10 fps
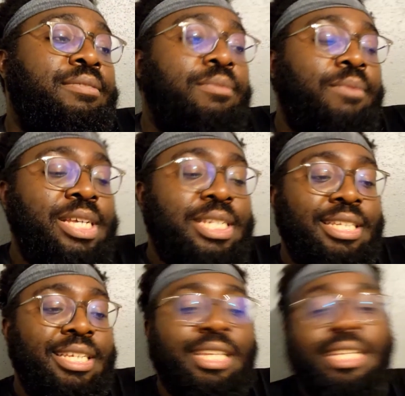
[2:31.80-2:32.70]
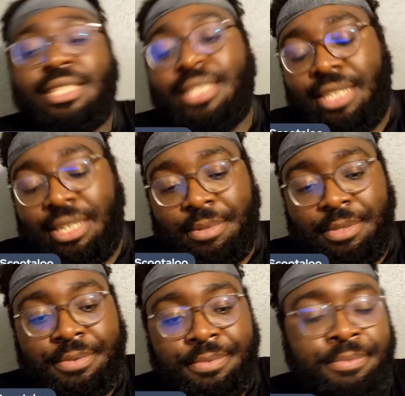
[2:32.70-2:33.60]
Wesley gets the
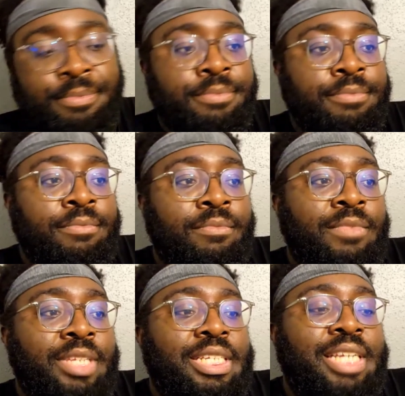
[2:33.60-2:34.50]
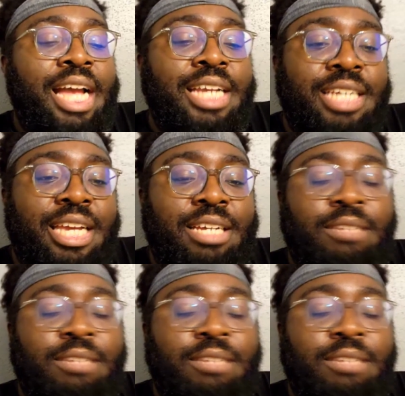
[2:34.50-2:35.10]
W. Dijak